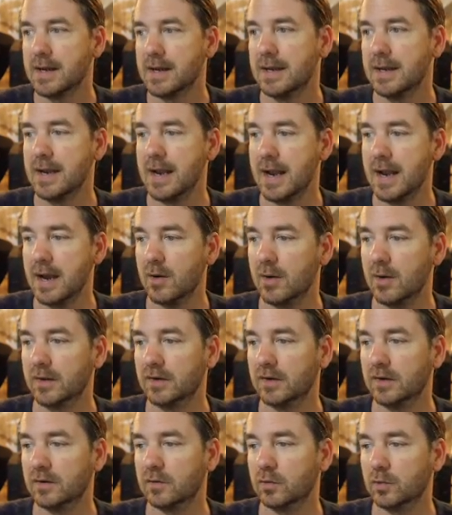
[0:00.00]
Now,
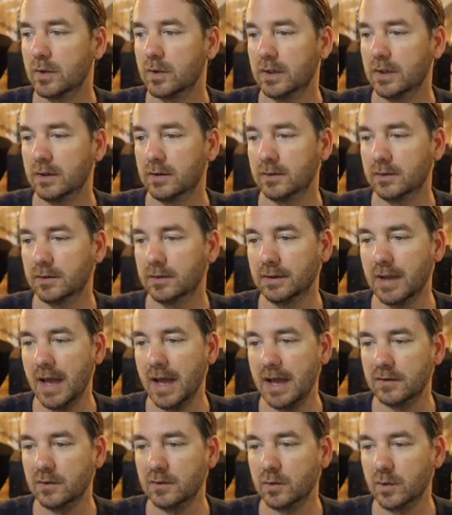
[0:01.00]
and the
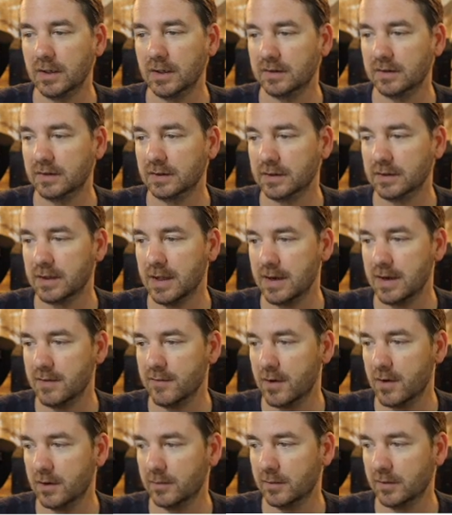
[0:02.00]
last one is declining
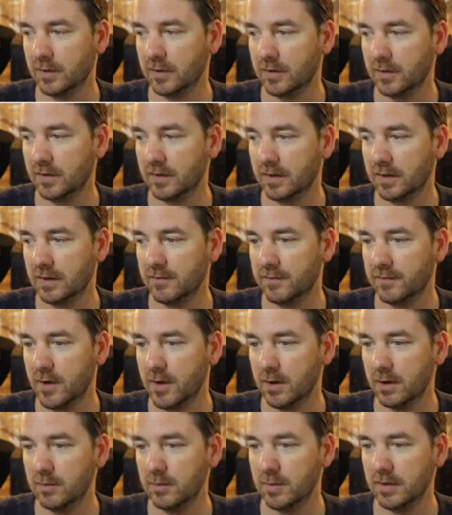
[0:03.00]
volume. So you see the
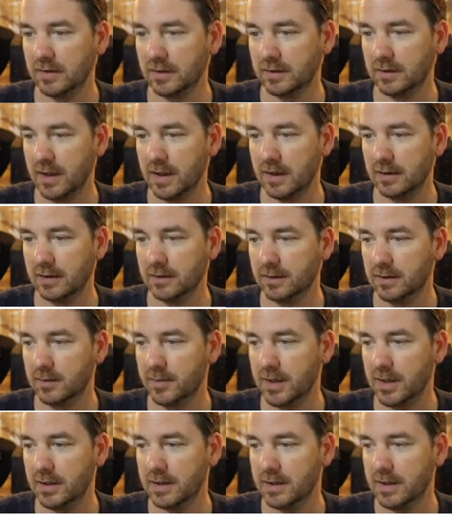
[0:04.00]
volume has declined a little
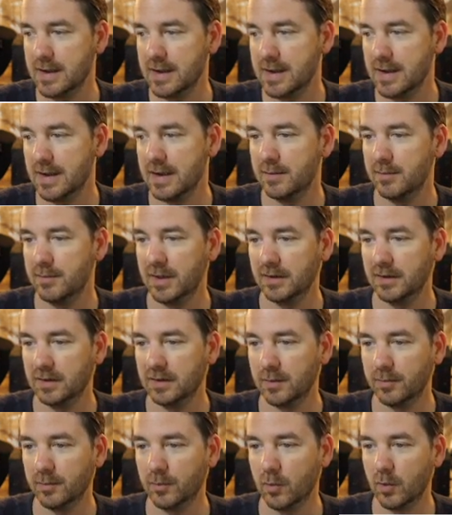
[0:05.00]
bit. It means
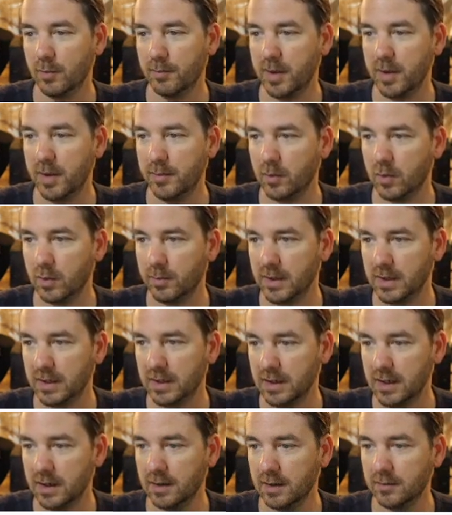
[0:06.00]
that when people were bidding
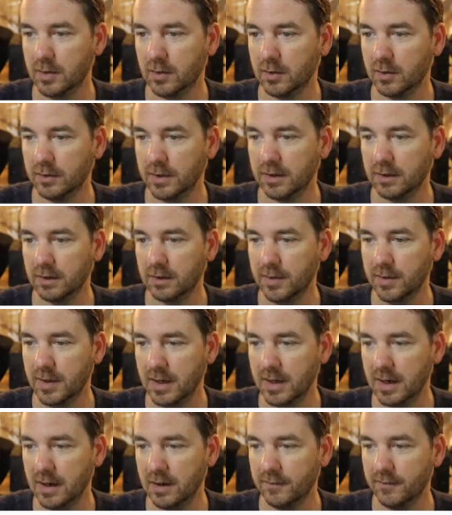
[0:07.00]
up gold at a little bit
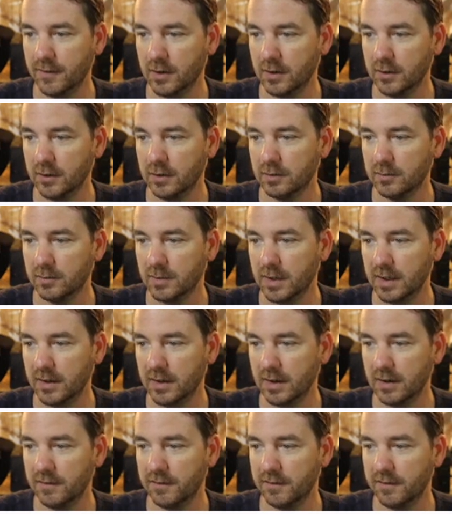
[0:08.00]
higher volume, and then
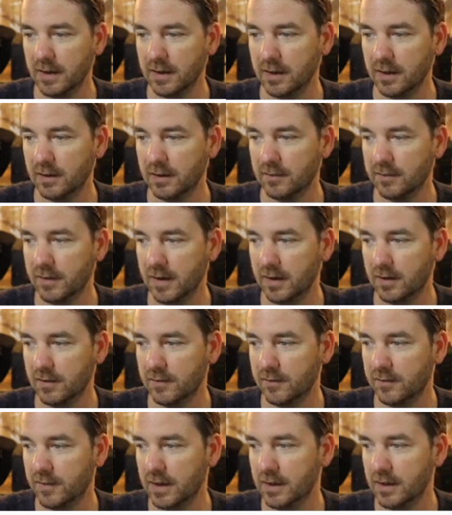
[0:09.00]
it faded and faded
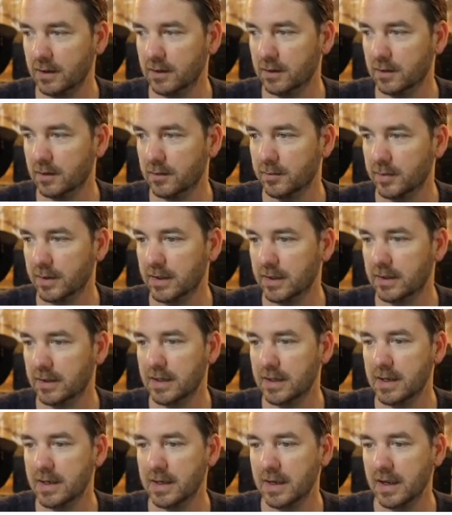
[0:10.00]
and faded a little bit,
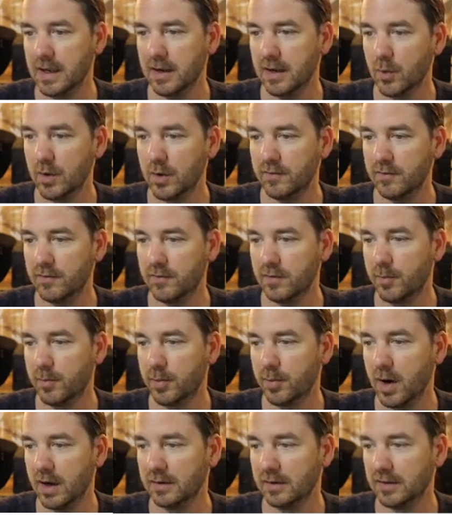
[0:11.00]
and the
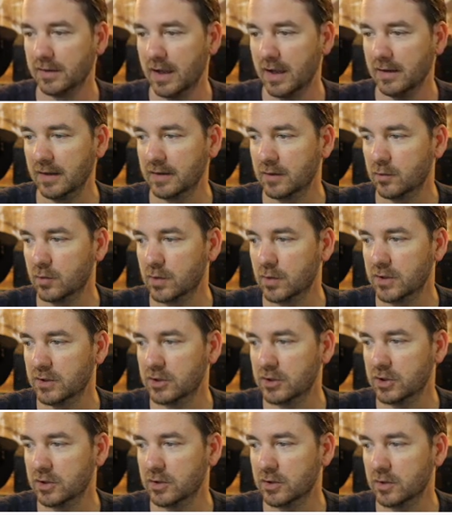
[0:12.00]
price hasn't
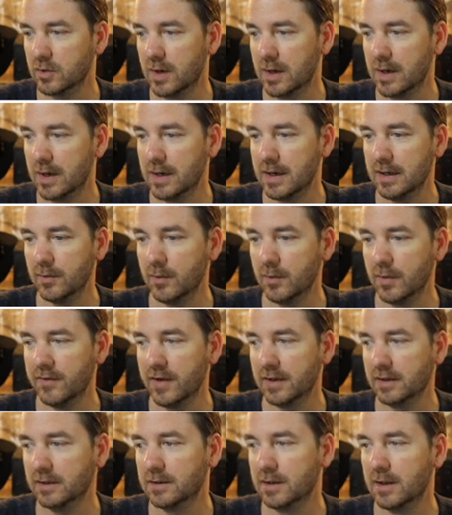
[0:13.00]
reached a new high, and we've
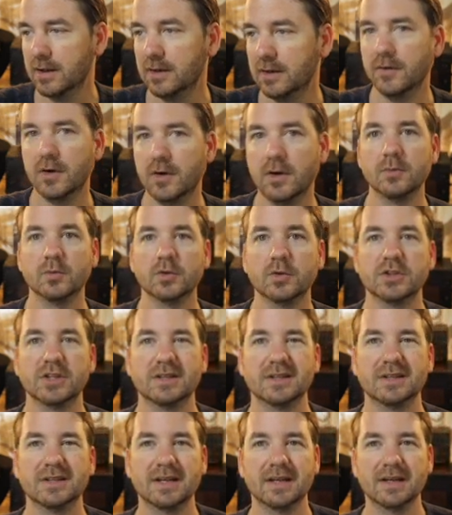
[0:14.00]
had declining volume, which
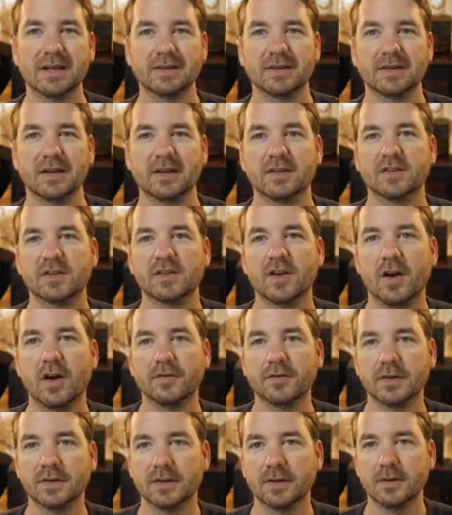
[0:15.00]
indicates a
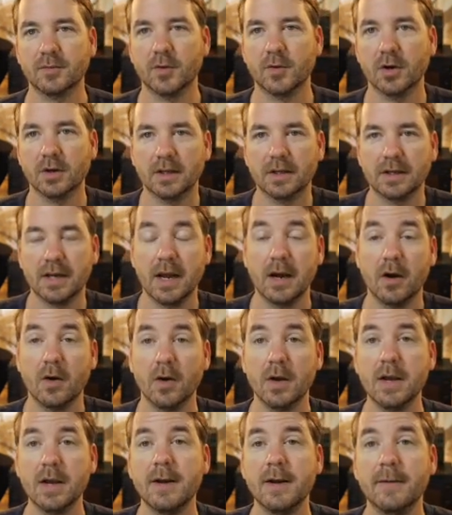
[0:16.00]
softness in the market. Now,
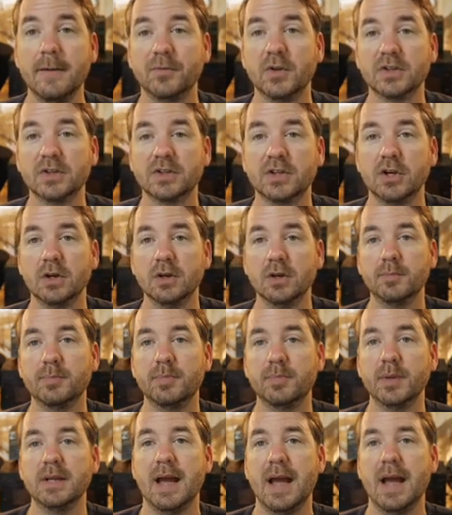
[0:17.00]
this could
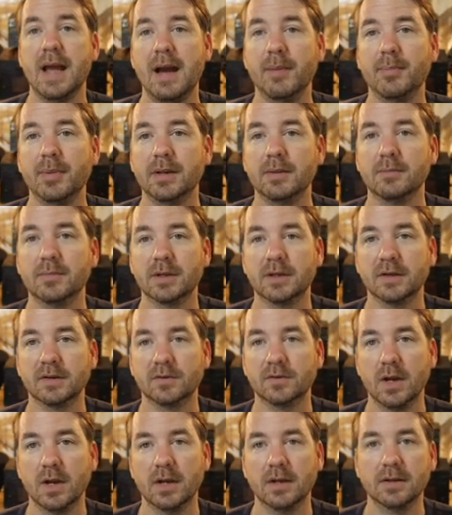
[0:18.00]
be happening because
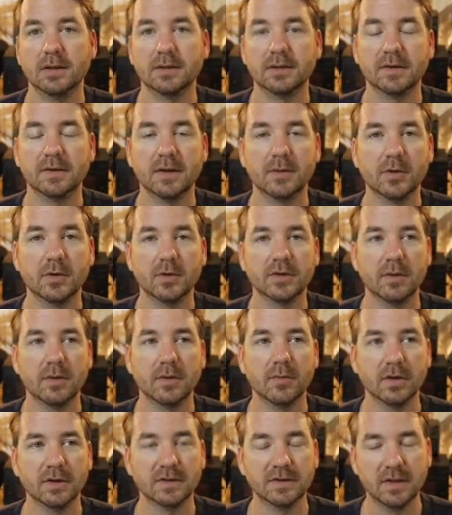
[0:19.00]
we're heading into summer.
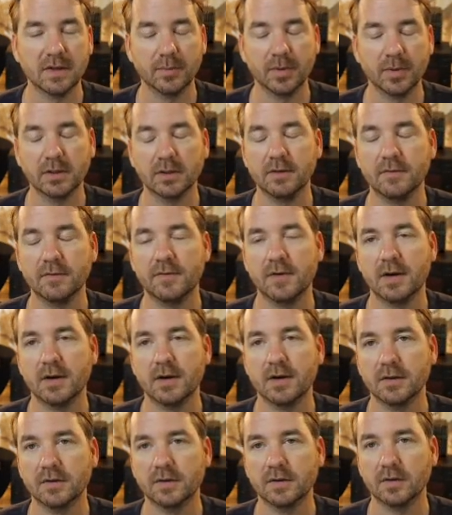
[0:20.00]
Summer is typically
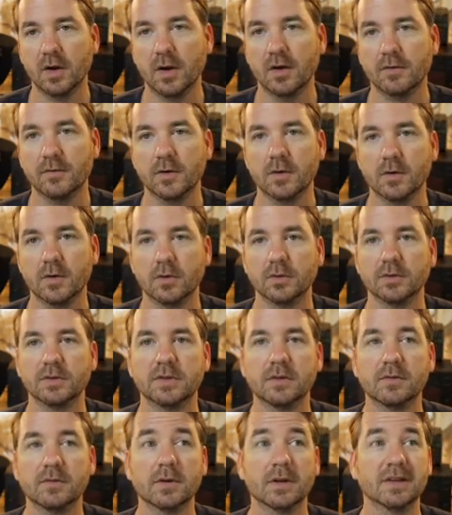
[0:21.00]
very soft for gold and
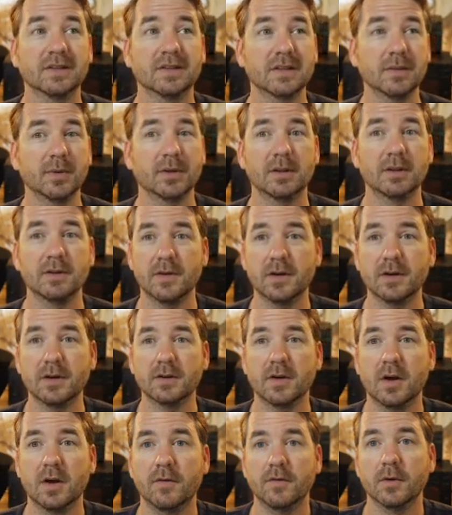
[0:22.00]
silver. It's typically very
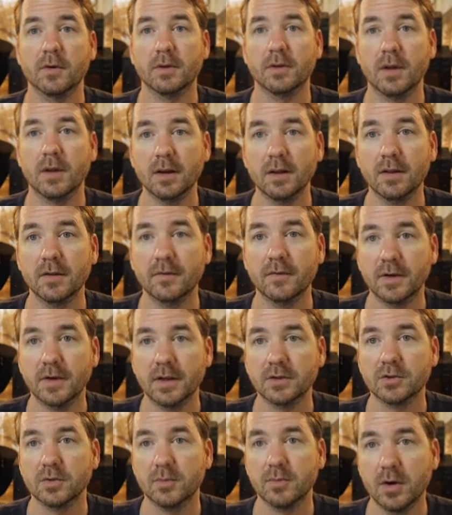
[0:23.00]
soft for a lot of the
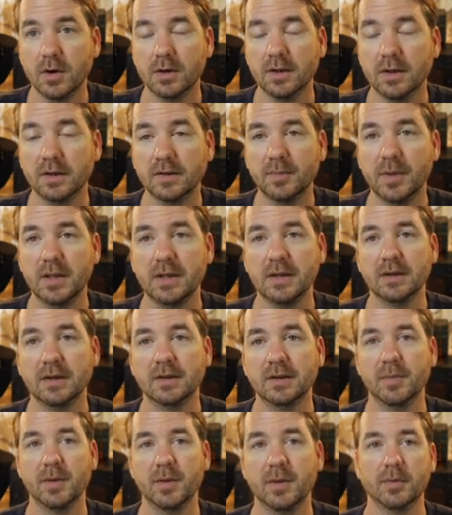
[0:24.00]
financial markets
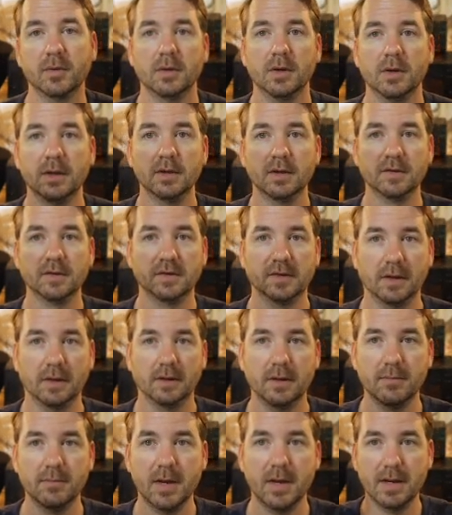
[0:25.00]
because people sell
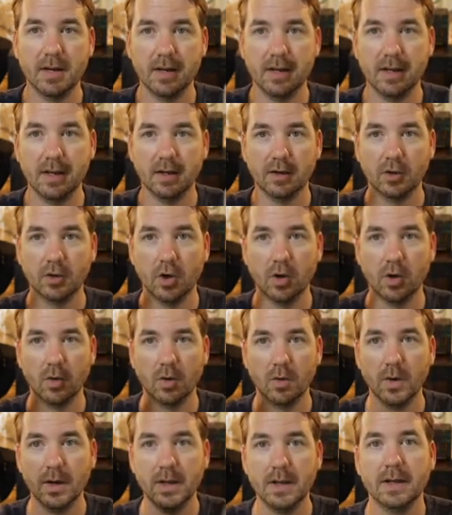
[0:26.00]
in May and go
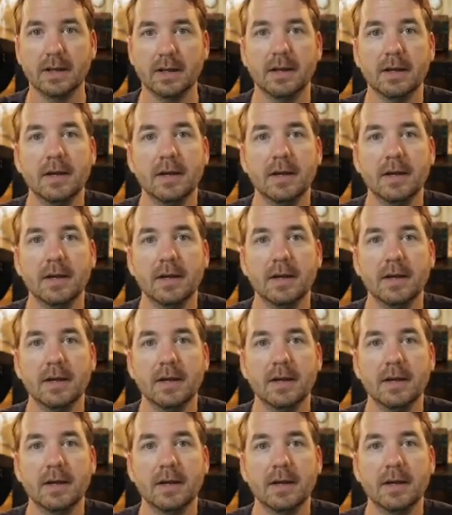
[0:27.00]
away.